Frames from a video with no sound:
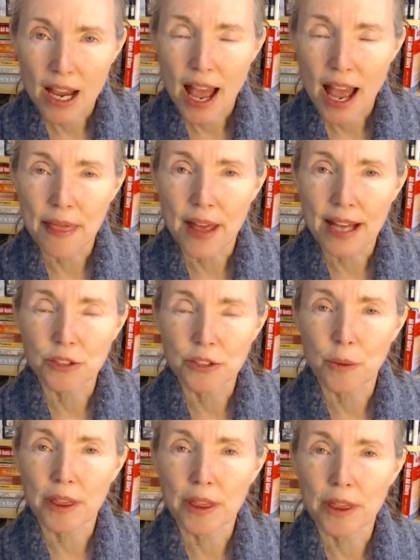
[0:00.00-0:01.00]
And that's
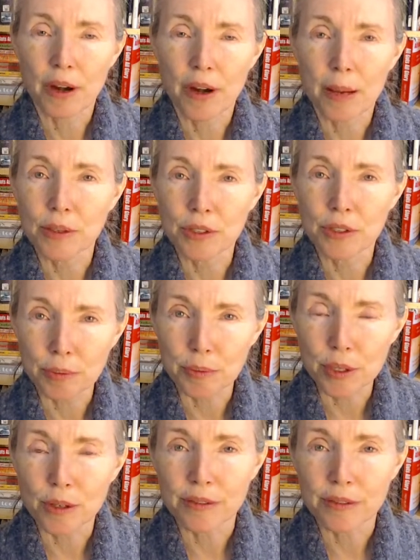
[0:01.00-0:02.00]
what they were able to
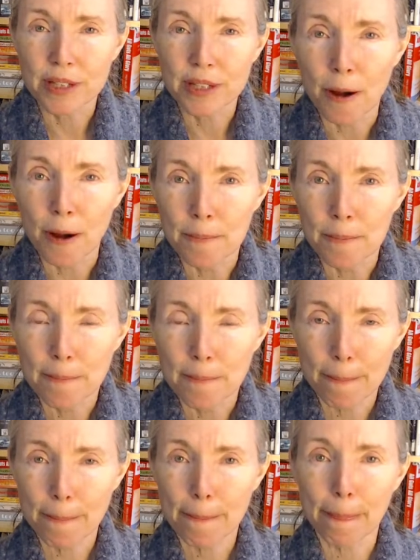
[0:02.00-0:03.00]
prove. Now,
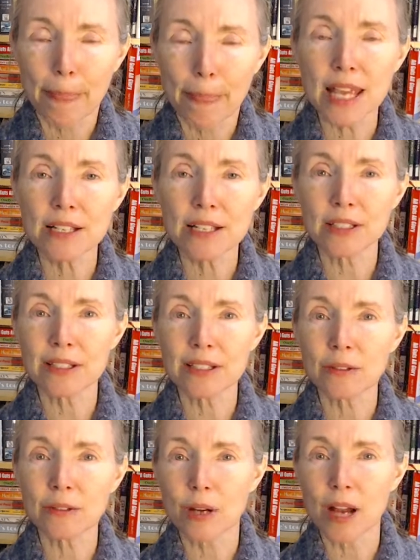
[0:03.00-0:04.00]
this
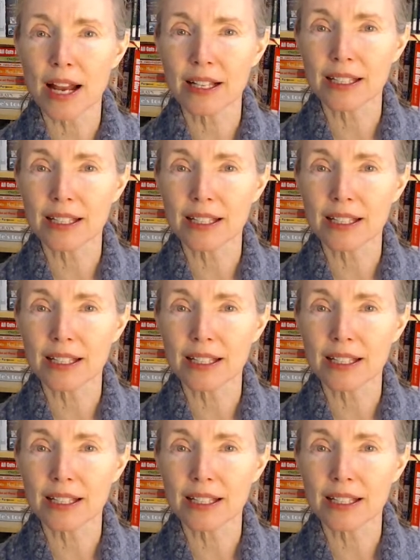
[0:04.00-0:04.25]
will kind of